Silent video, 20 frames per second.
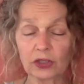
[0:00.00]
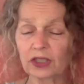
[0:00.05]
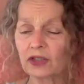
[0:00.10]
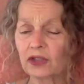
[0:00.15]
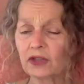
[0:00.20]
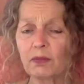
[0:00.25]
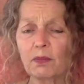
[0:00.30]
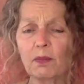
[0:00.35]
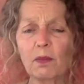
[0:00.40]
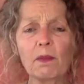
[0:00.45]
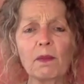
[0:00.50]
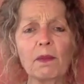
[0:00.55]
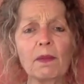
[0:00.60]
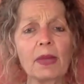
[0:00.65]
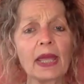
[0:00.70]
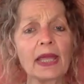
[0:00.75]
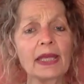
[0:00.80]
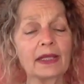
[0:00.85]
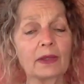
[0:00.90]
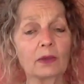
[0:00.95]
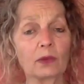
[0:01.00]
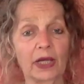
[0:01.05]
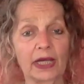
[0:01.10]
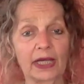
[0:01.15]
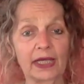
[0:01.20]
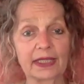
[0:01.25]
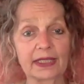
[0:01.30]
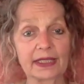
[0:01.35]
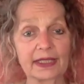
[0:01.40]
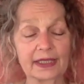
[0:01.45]
There's many
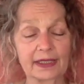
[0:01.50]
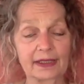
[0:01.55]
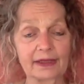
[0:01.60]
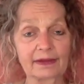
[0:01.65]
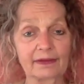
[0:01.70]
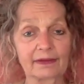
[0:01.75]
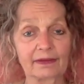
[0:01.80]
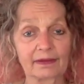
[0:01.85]
ways,